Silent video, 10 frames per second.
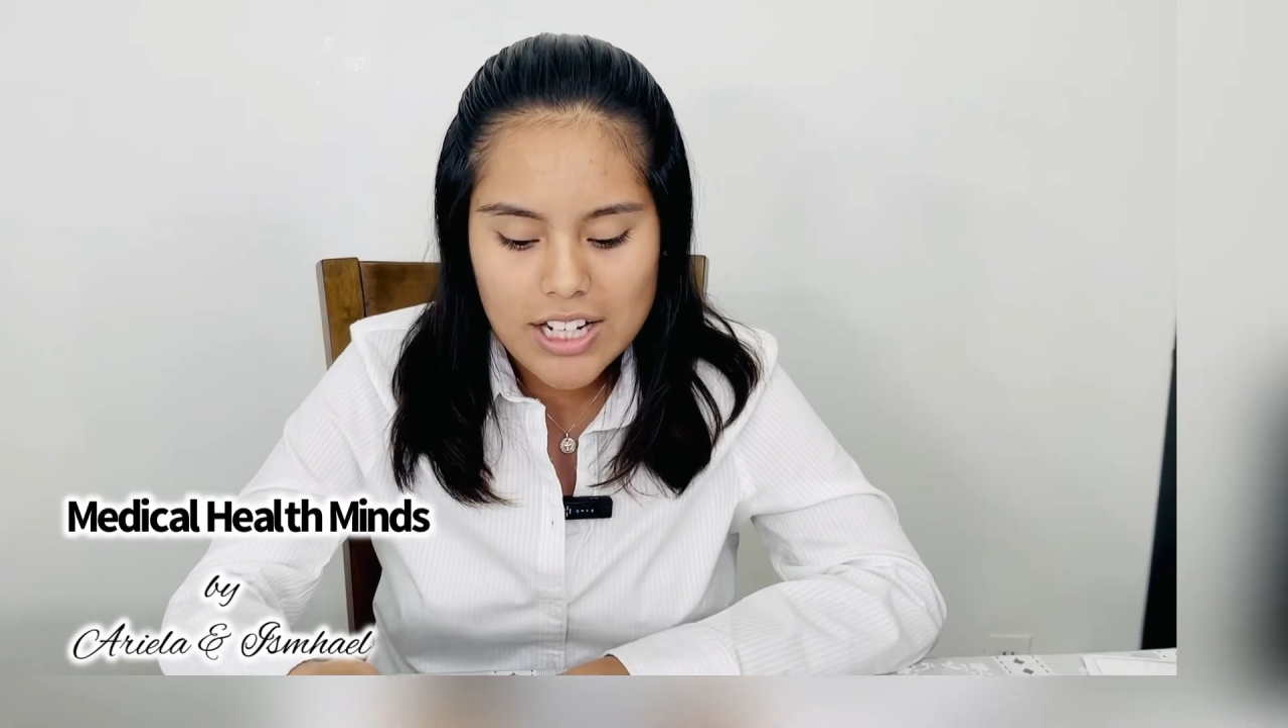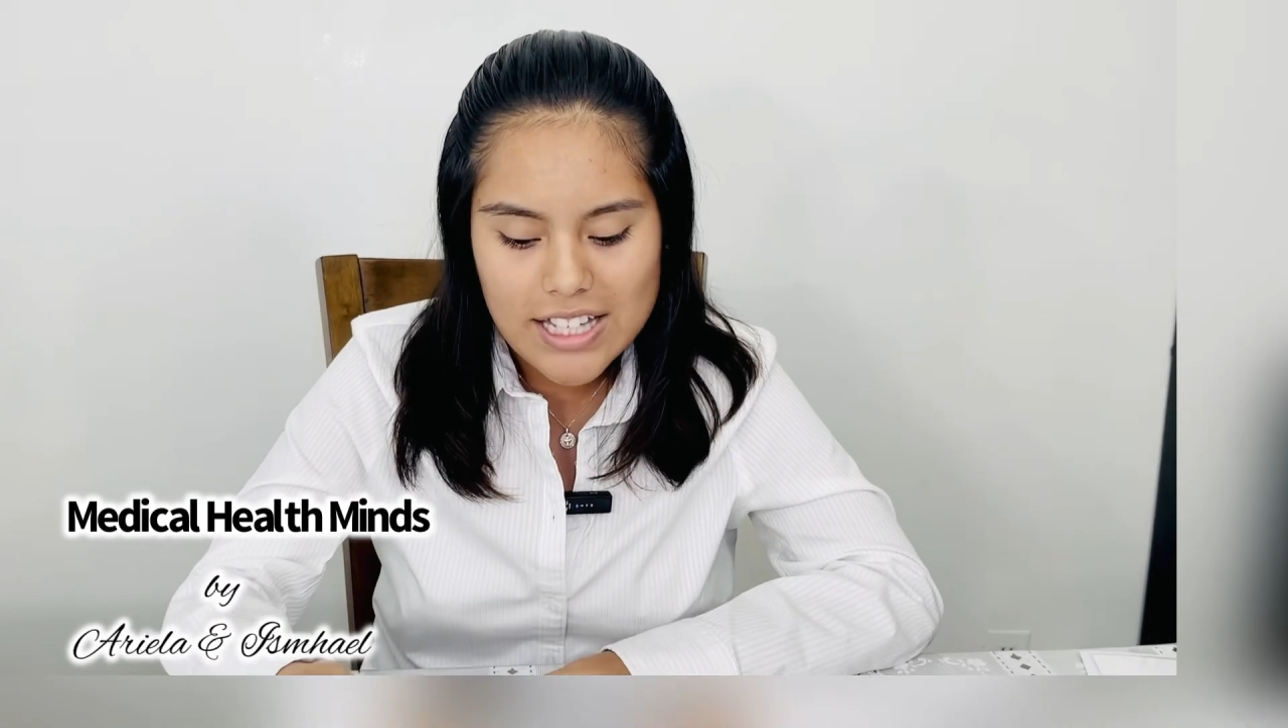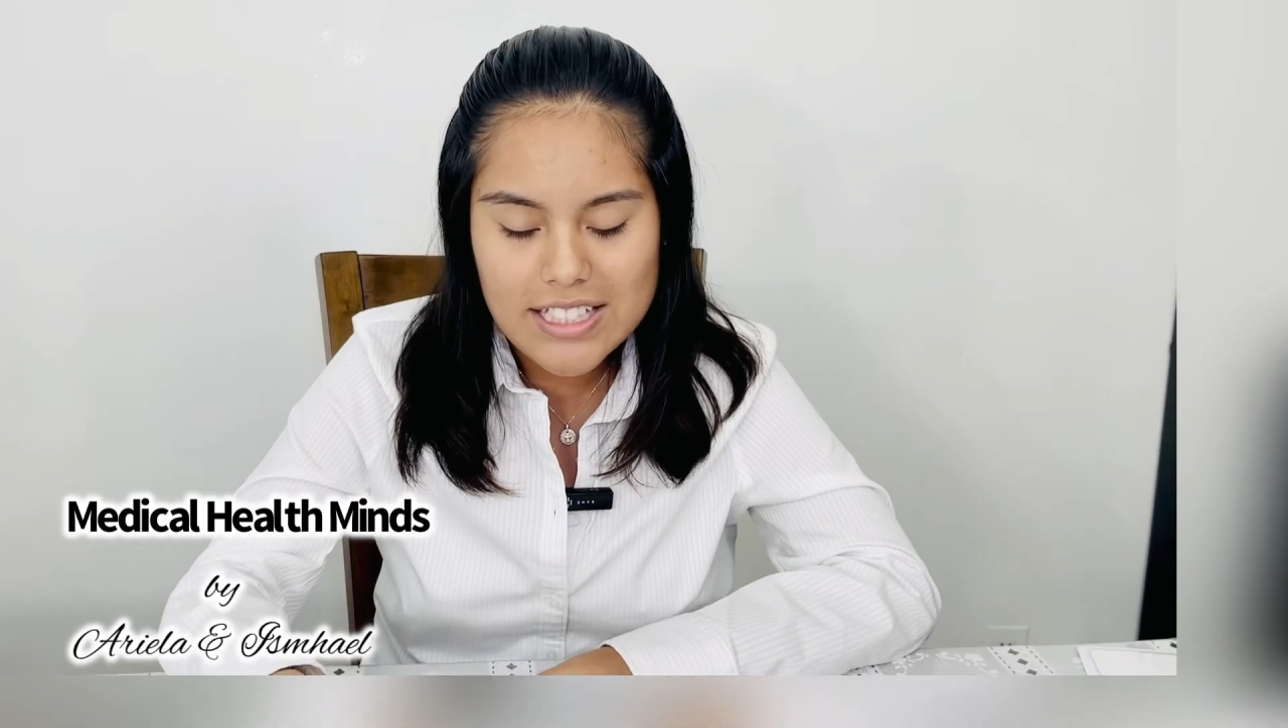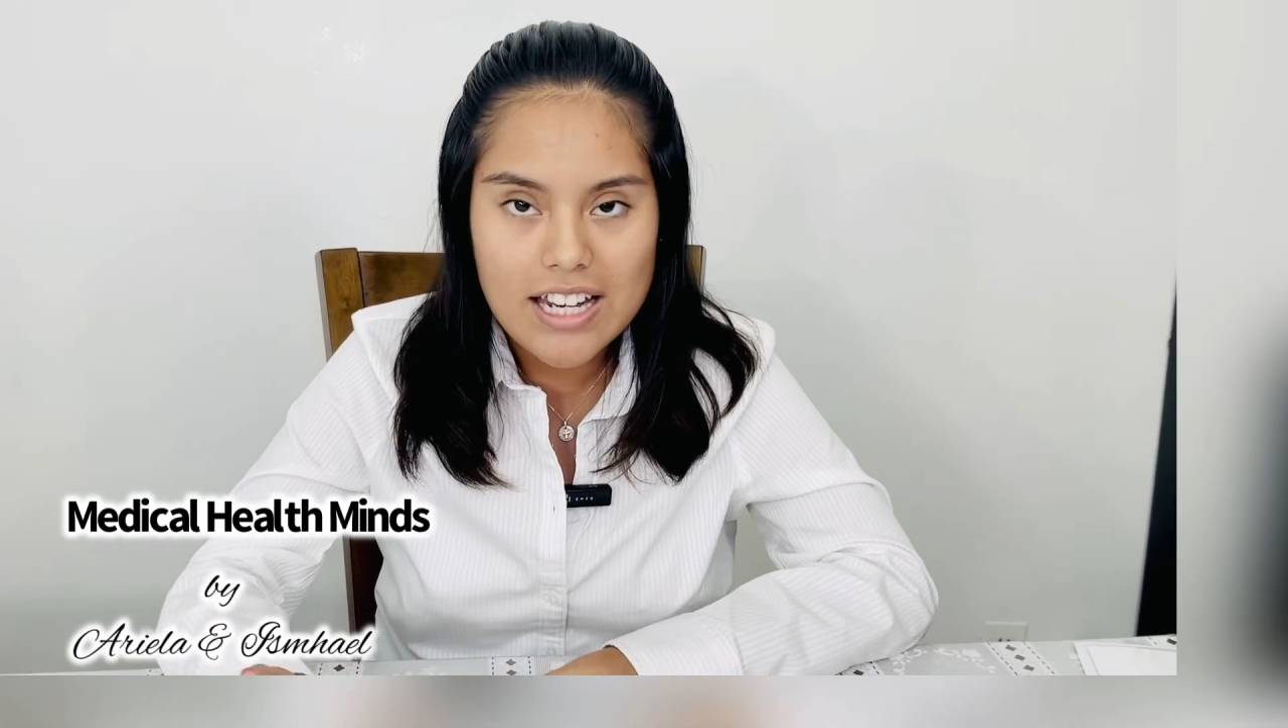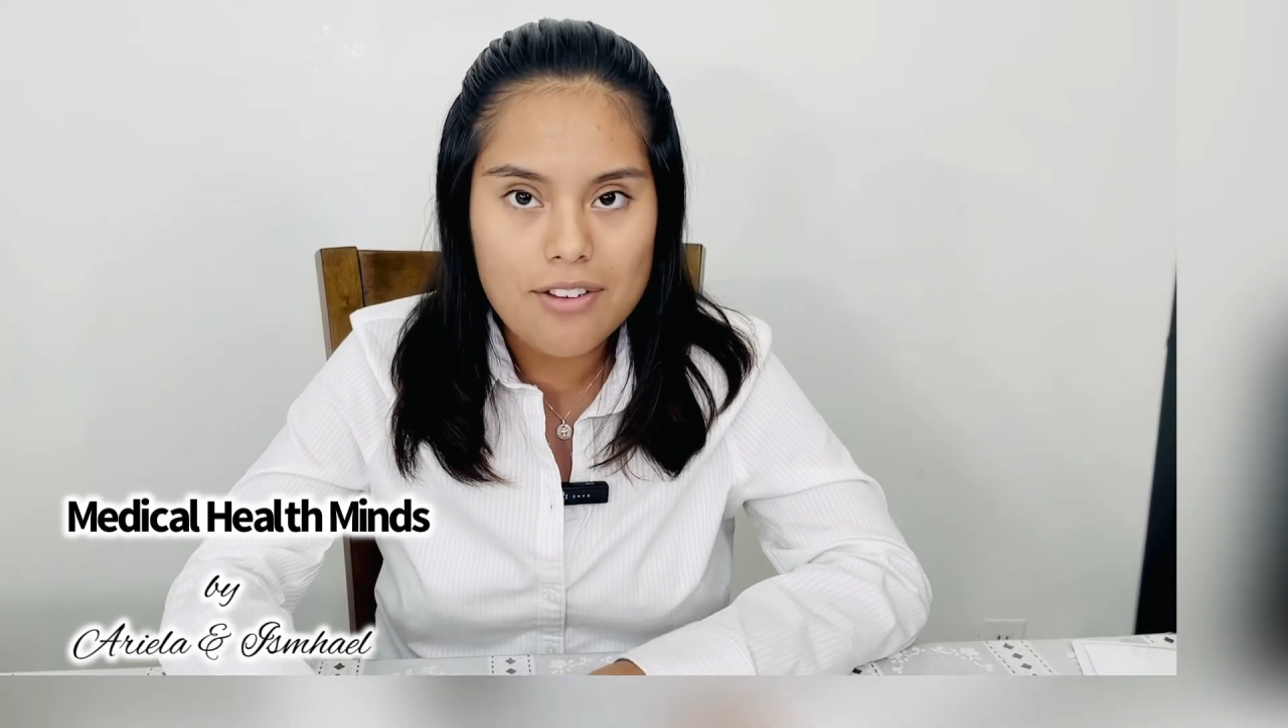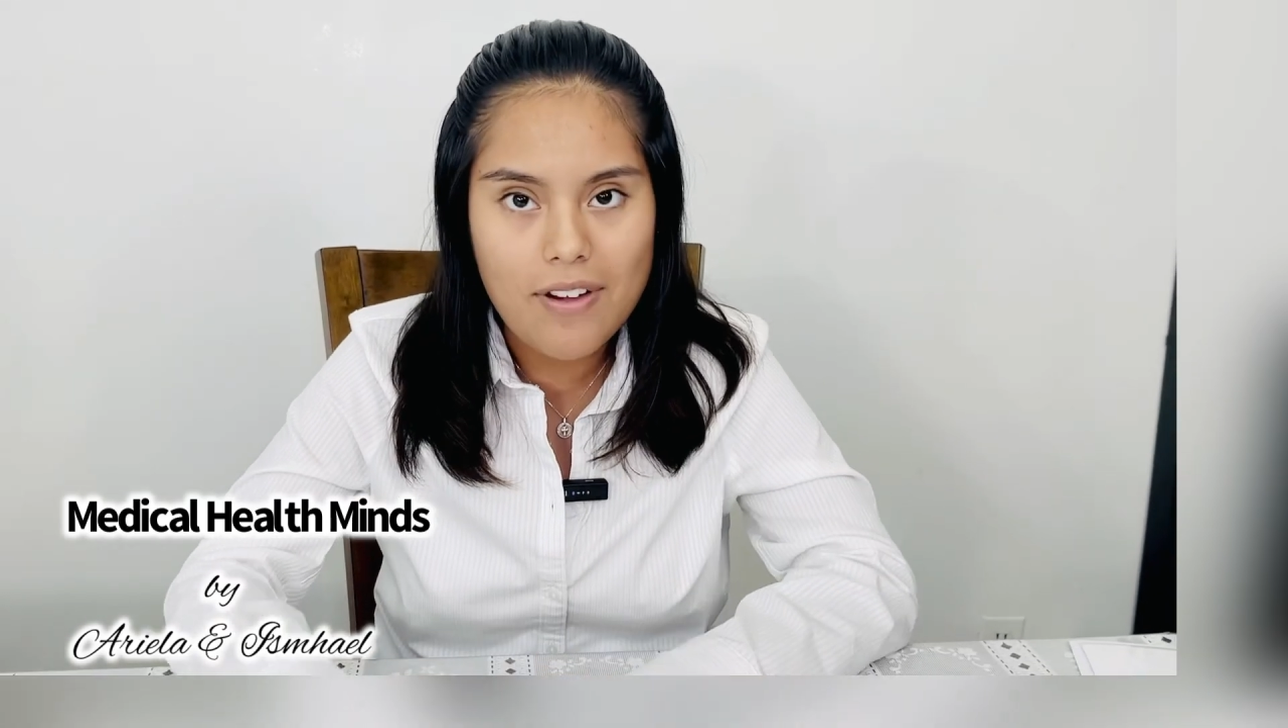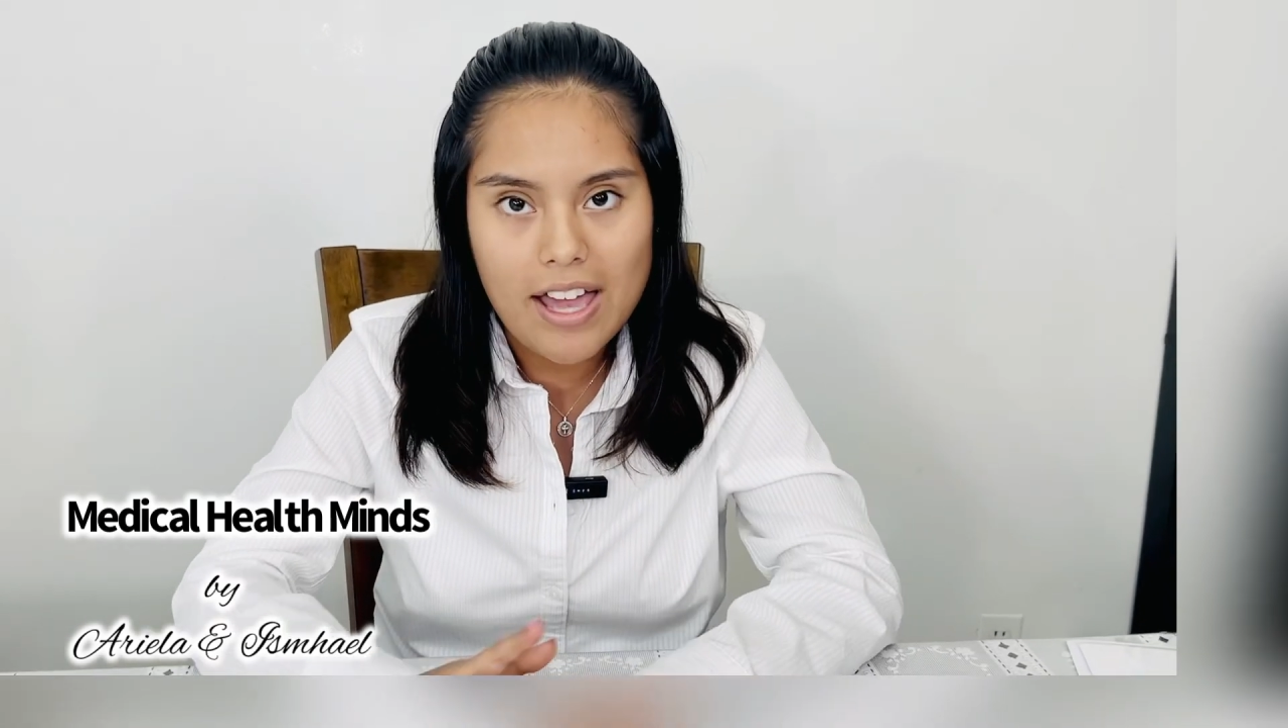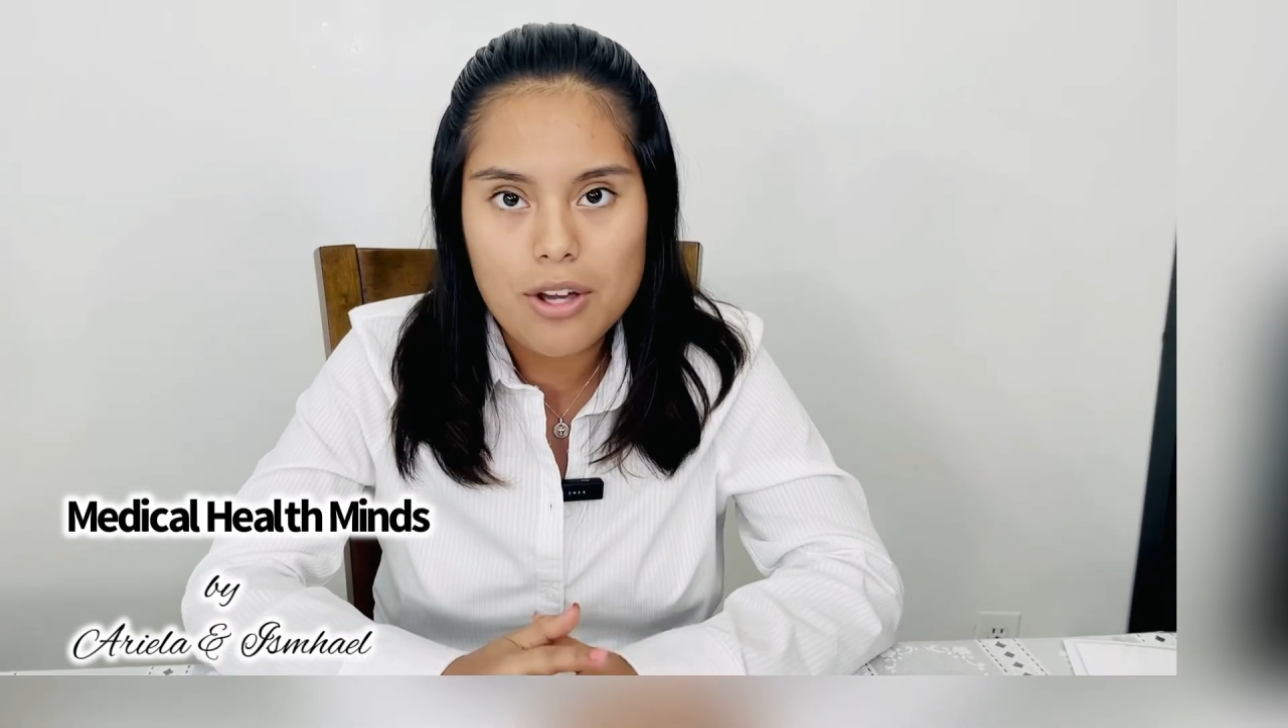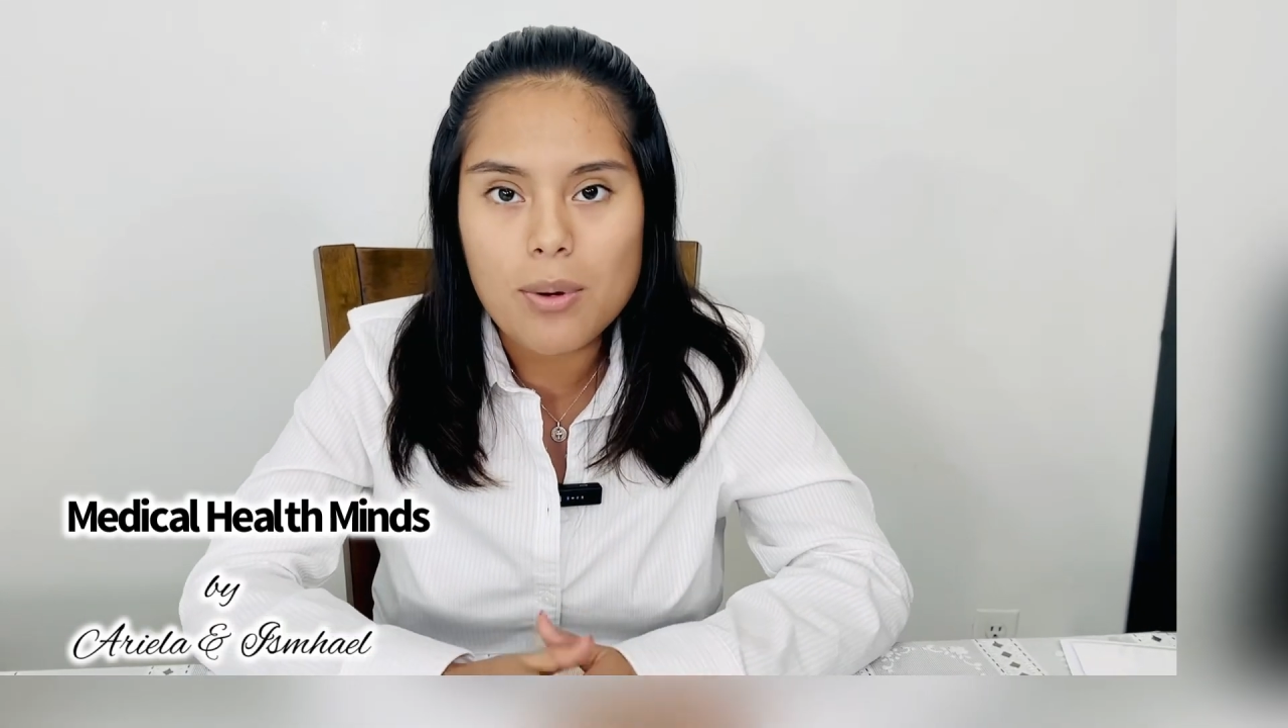identify it